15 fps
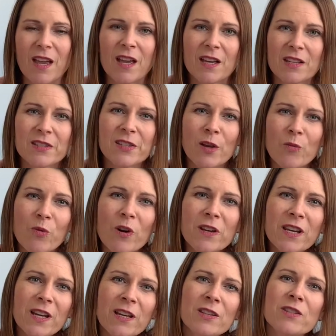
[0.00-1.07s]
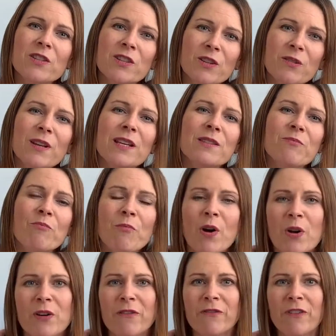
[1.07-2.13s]
So what you can do is
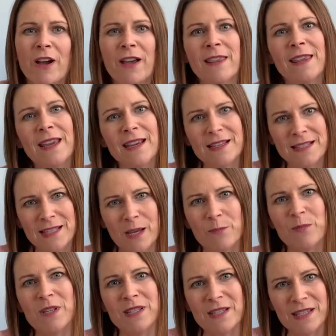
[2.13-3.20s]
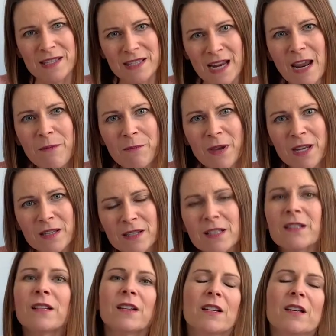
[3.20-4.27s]
modify the acceptance statement
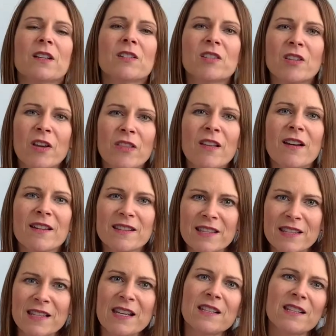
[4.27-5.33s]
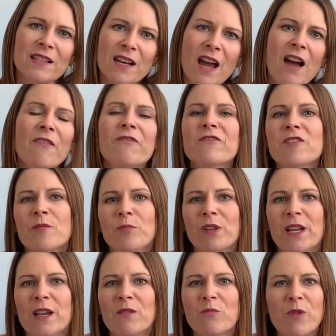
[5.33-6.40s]
so that it sits
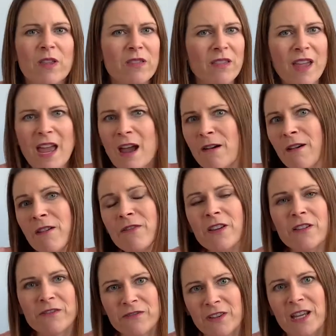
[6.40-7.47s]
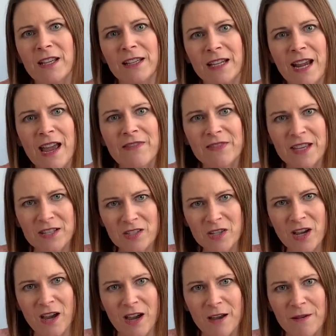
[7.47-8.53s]
comfortably with however you're feeling at that
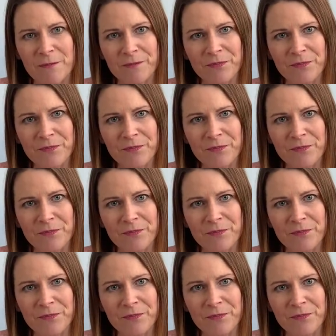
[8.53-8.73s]
time.